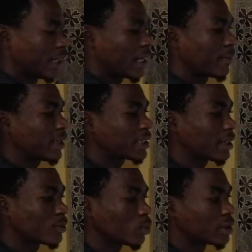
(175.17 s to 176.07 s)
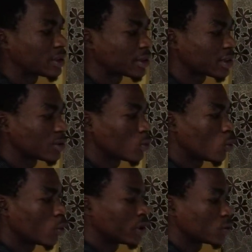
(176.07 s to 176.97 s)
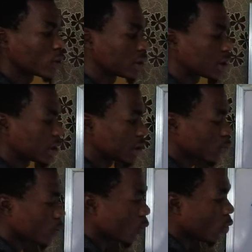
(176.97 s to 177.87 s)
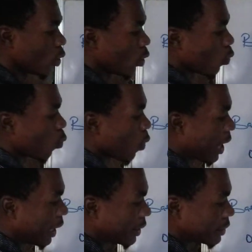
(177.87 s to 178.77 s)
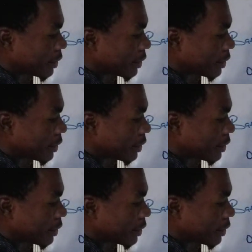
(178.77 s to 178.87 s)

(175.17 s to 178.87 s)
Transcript: How many times will 16 go in 23? It will go 1.